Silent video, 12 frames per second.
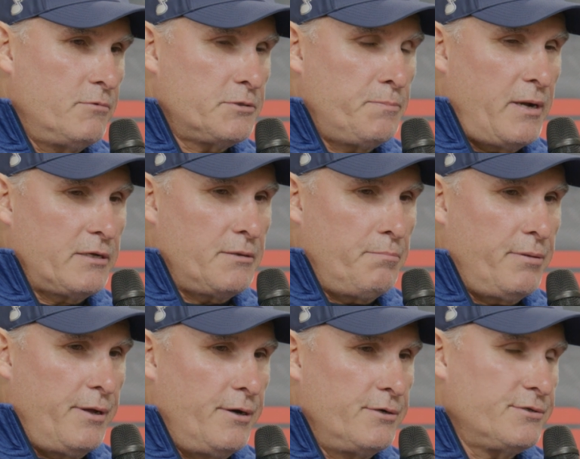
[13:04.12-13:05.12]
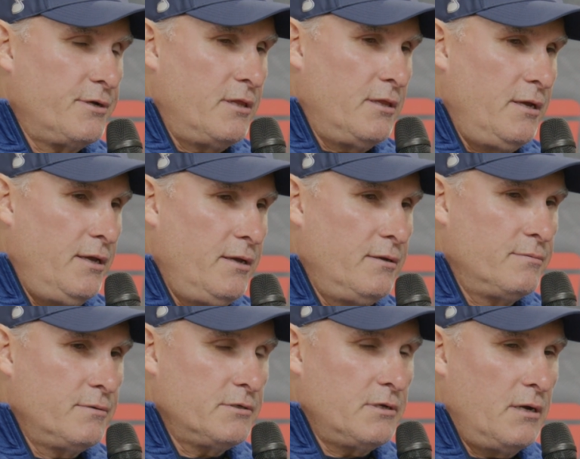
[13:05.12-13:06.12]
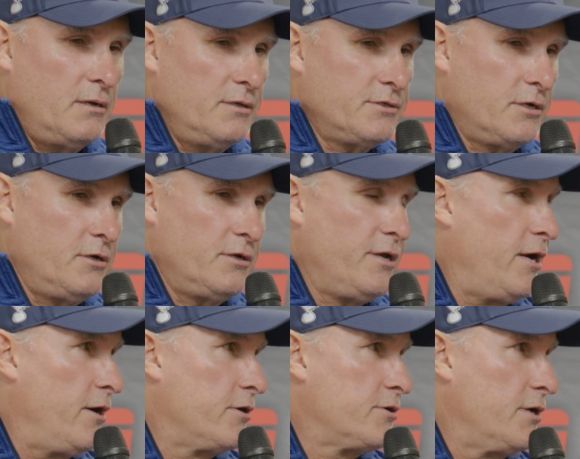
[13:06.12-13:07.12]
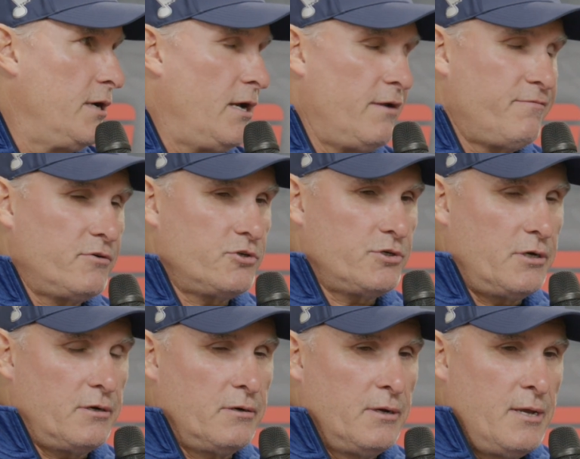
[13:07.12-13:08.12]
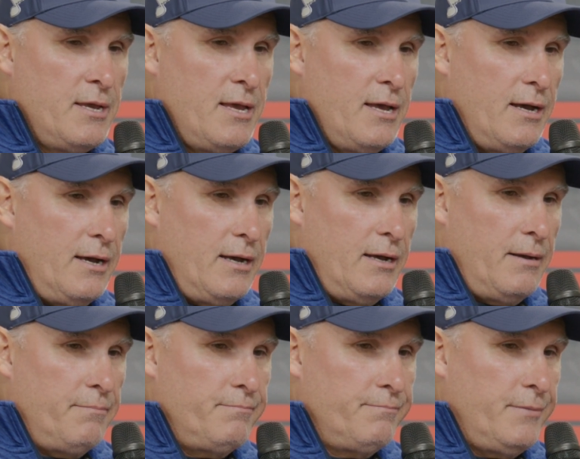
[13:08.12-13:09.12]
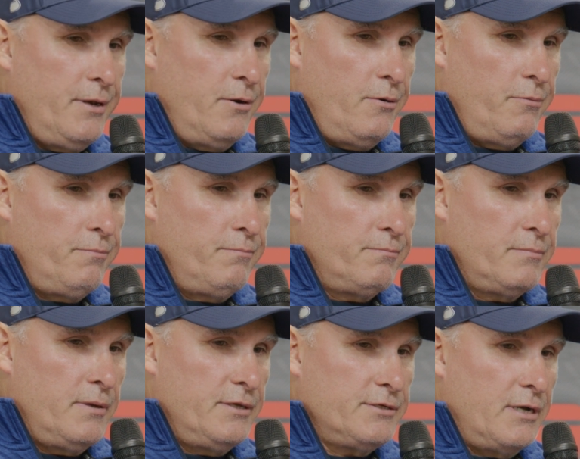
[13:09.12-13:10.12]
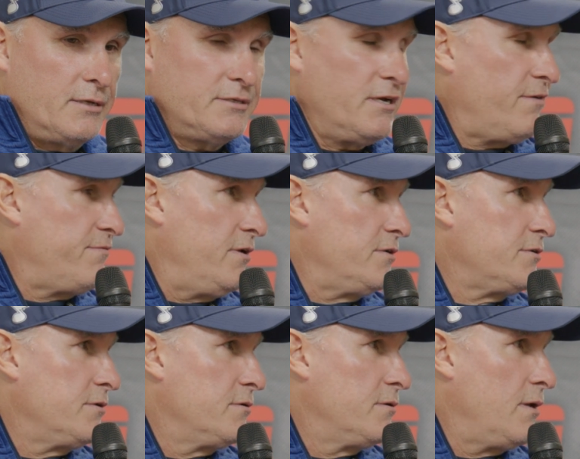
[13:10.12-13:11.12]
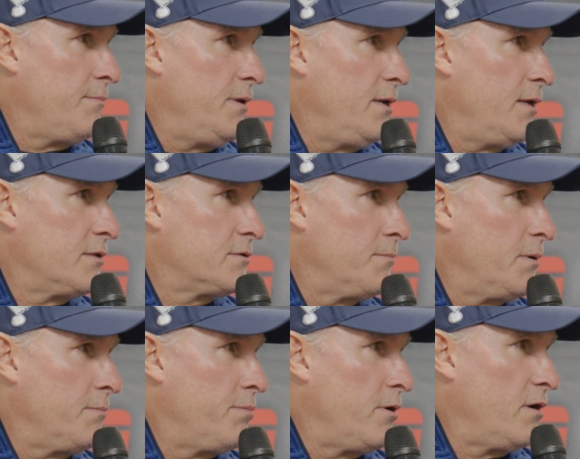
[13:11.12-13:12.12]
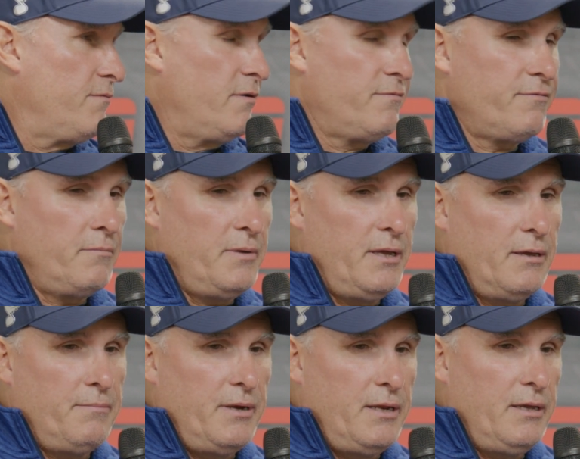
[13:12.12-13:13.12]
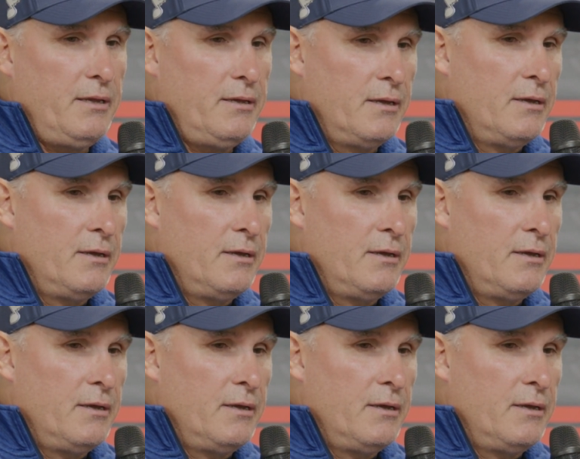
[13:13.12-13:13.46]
respect the players in the league. He's a good character guy for sure. He's got toughness. I mean, that's a big part of it for me. I mean, he